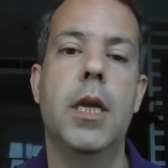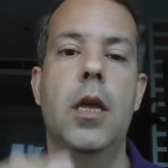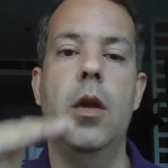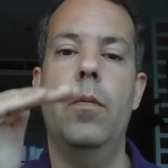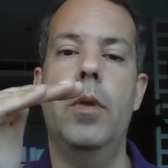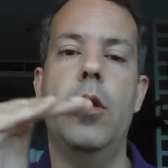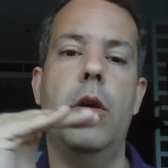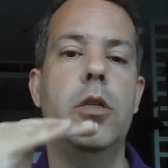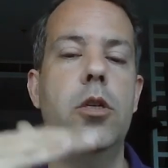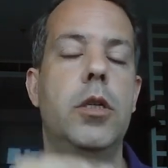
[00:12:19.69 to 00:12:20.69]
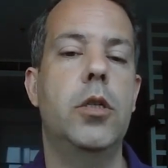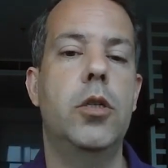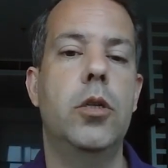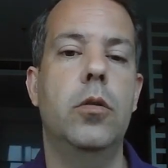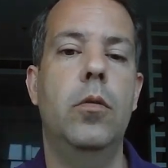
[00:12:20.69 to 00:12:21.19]
We're going just
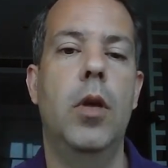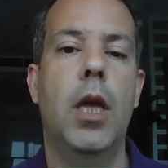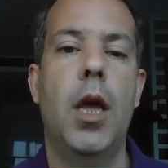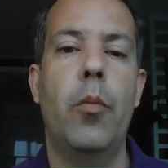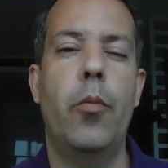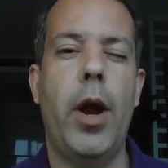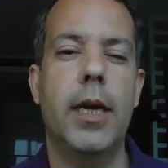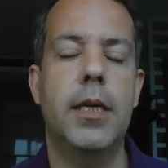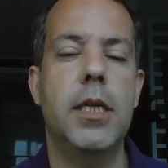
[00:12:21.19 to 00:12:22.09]
to practice